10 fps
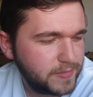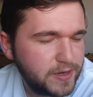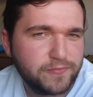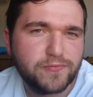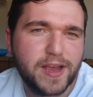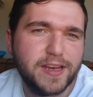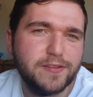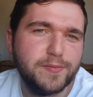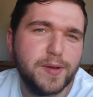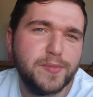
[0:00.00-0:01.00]
and
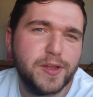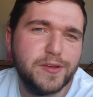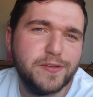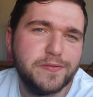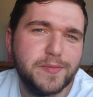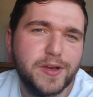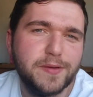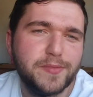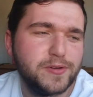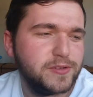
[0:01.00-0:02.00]
random upload of my
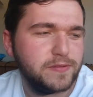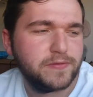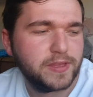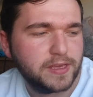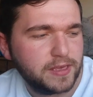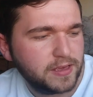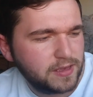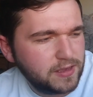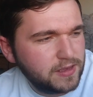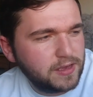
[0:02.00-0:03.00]
unboxing of the
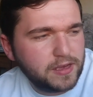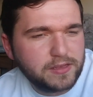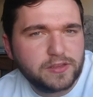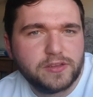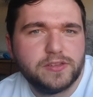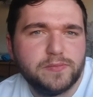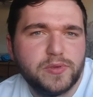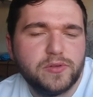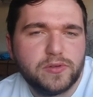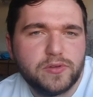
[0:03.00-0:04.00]
uh, Dyson
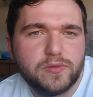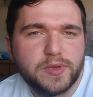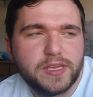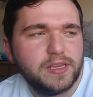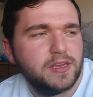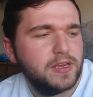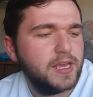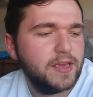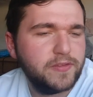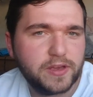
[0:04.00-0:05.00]
Pure Cool Me.
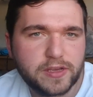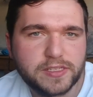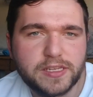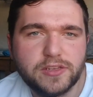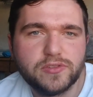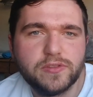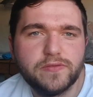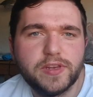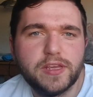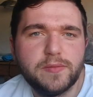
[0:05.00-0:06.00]
If you guys did enjoy the
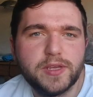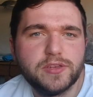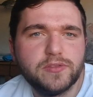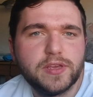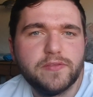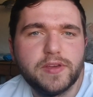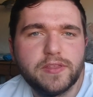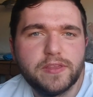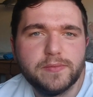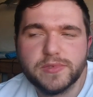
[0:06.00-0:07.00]
video, make sure to give it a
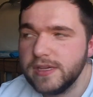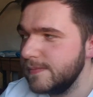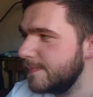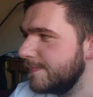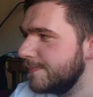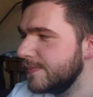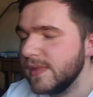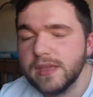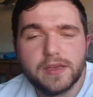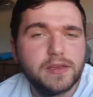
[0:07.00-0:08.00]
thumbs up.
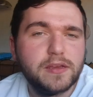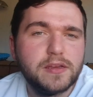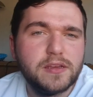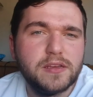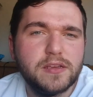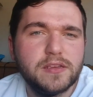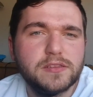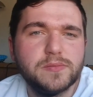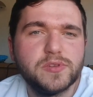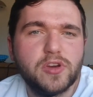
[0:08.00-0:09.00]

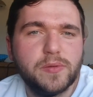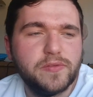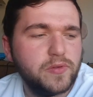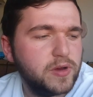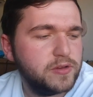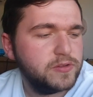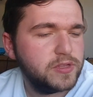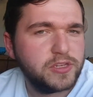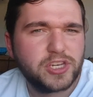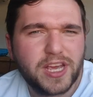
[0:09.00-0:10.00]
Subscribe if you are new
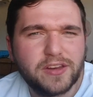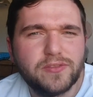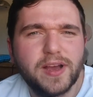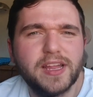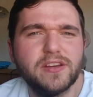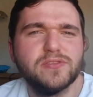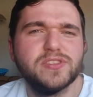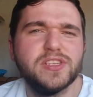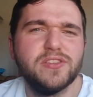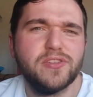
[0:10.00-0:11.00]
to the channel, and I'll
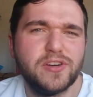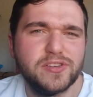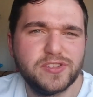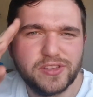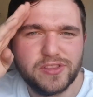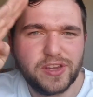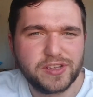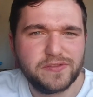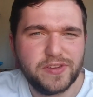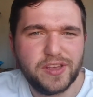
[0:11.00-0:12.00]
see you guys in the
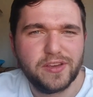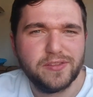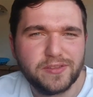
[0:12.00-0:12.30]
next video.